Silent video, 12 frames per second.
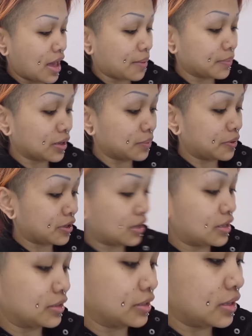I'm going to put
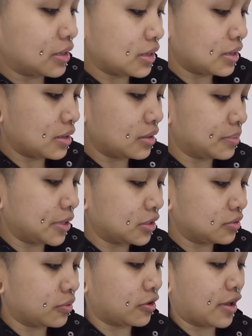a little
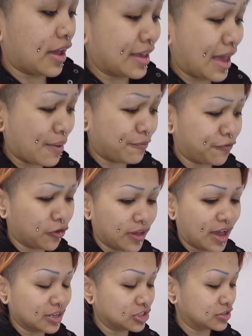bit, well, a capful
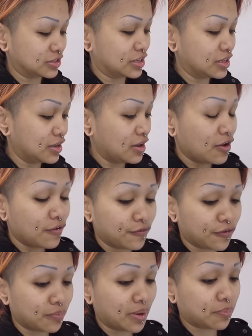actually,
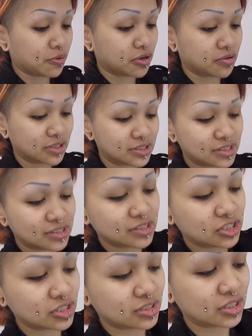for my pre-rinse. This
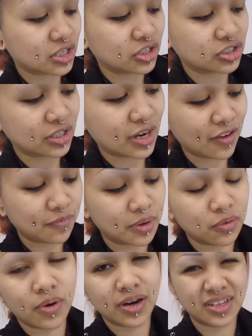is just detergent I've
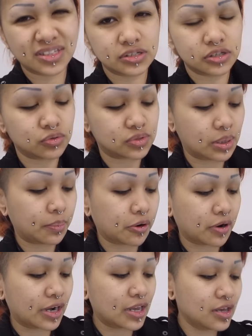been wanting to use up
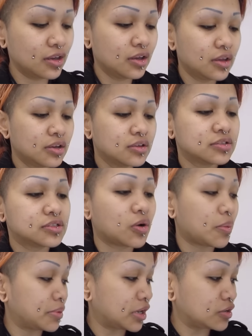already.
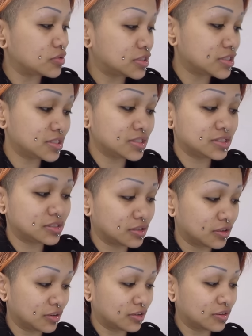So I'm gonna use,
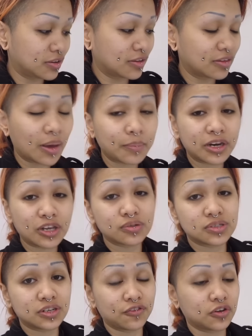I'm gonna
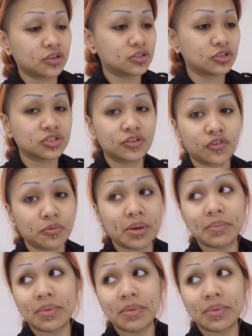use a different detergent for my